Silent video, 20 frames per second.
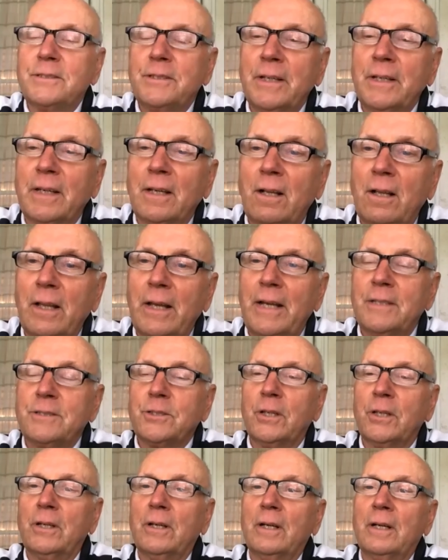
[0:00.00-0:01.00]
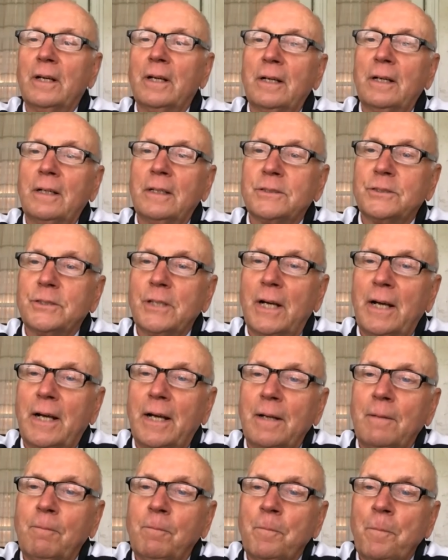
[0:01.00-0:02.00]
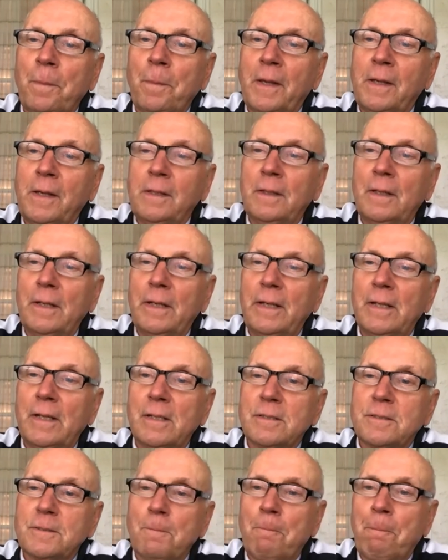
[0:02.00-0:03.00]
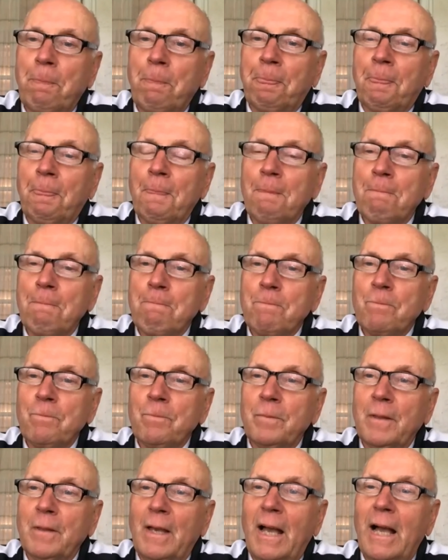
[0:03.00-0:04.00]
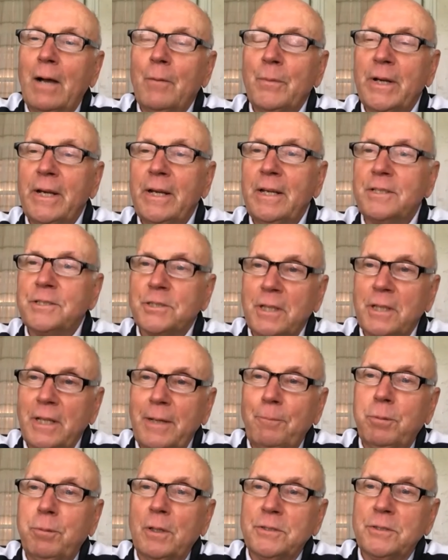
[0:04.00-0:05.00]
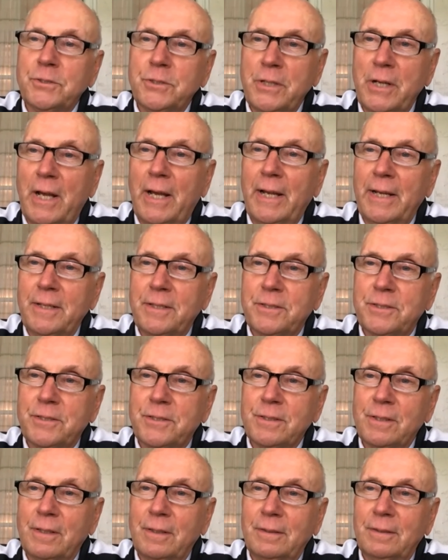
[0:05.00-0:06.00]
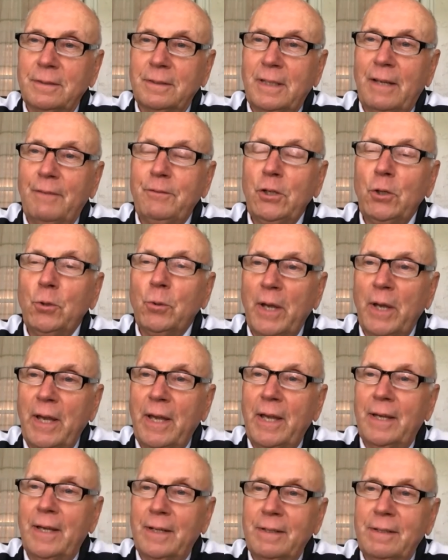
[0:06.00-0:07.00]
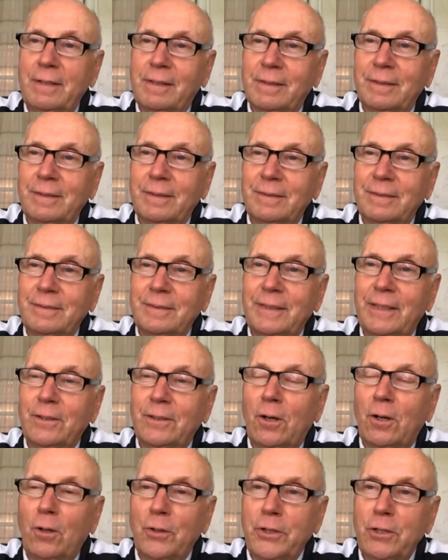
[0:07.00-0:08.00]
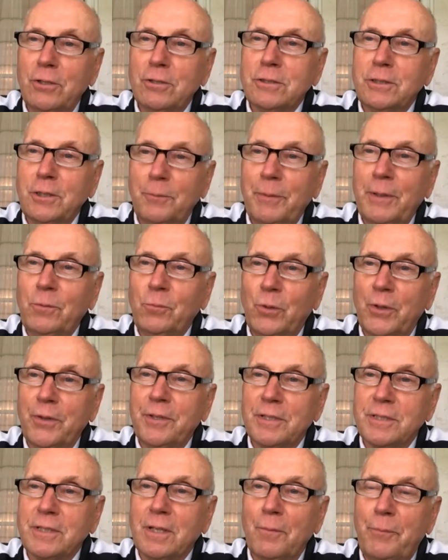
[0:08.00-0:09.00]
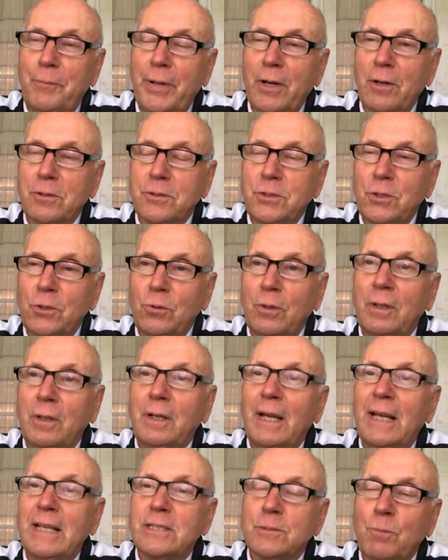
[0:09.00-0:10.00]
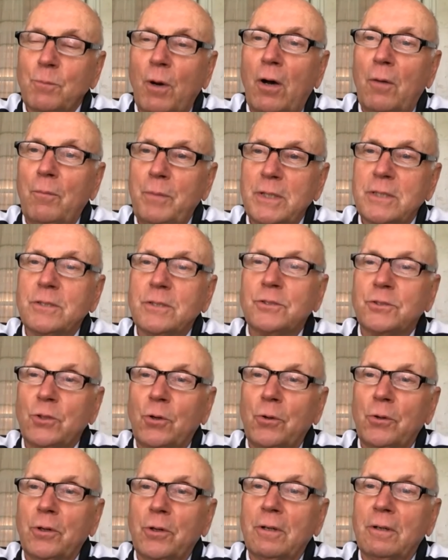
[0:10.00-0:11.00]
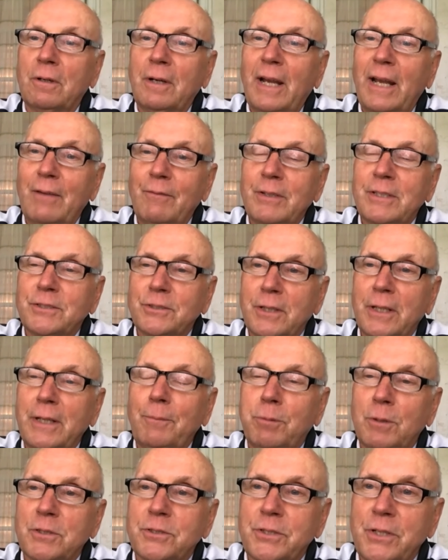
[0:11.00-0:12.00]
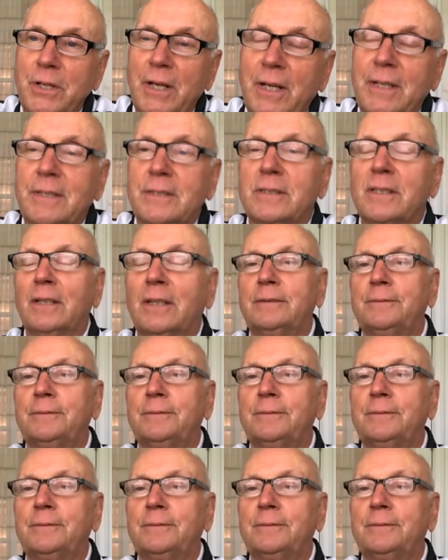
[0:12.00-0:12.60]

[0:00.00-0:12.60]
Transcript: thing I'll ask you, Asaad, is how many sleepless nights have you had in all the years you've been with us compared to a small business owner having sleepless nights?